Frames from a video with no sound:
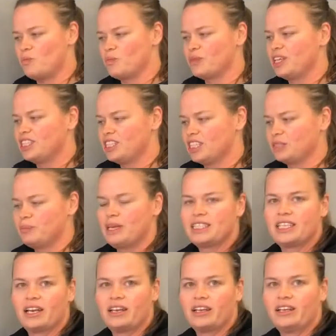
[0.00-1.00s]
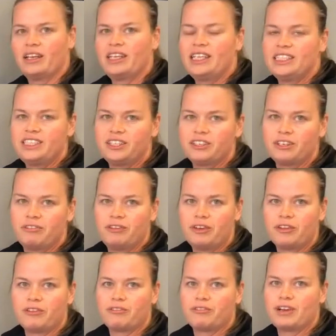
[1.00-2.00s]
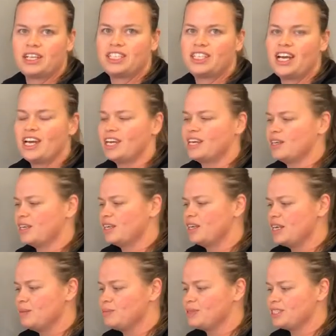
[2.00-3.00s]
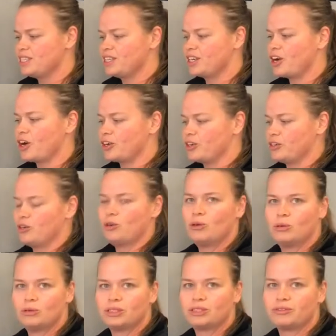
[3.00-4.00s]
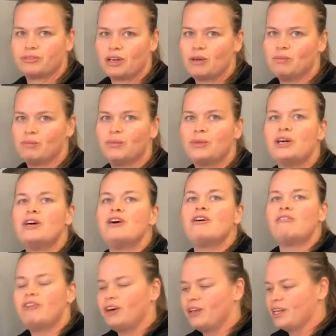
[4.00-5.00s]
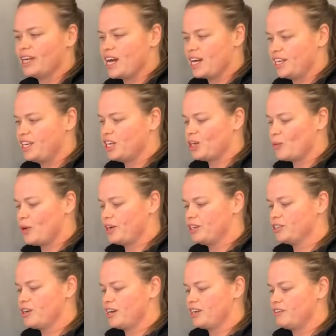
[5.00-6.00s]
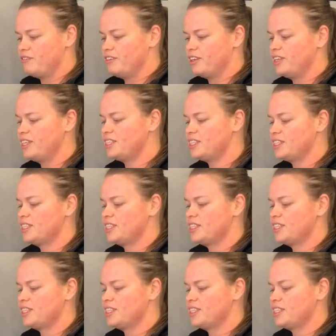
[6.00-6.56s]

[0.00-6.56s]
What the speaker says: that just makes it a little easier to fill the fresh tank. It keeps the garden hose from falling out of here while you're trying to fill it.